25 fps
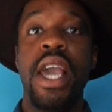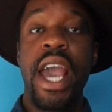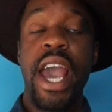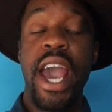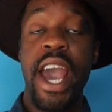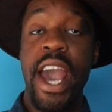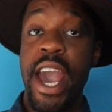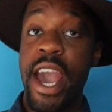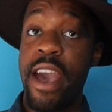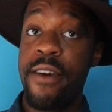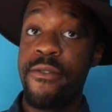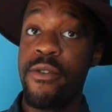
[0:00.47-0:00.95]

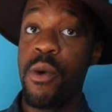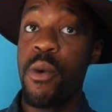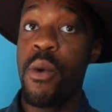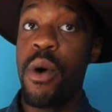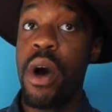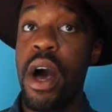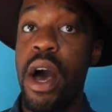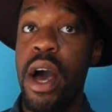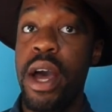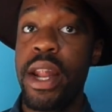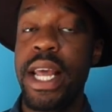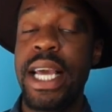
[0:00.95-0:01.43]
Hey
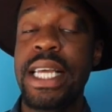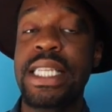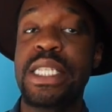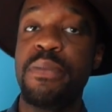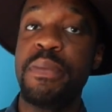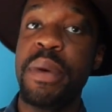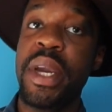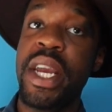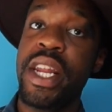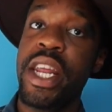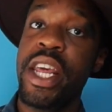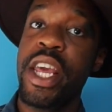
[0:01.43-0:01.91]
everyone,
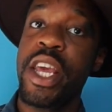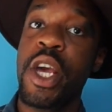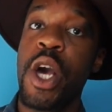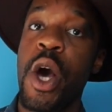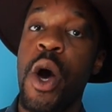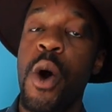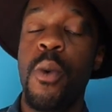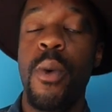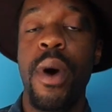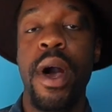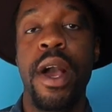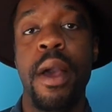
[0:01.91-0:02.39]
it's me
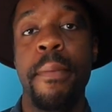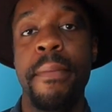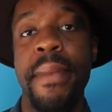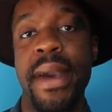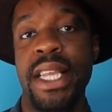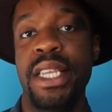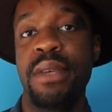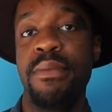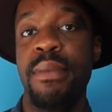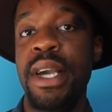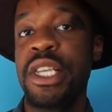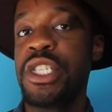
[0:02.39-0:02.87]
Nico, welcome
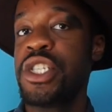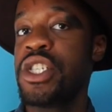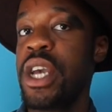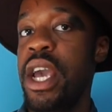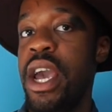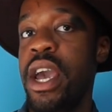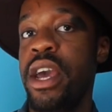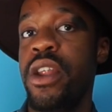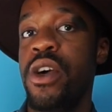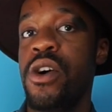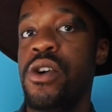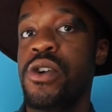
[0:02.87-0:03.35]
back to my
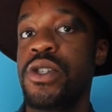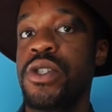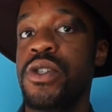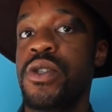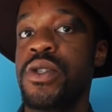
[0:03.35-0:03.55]
channel.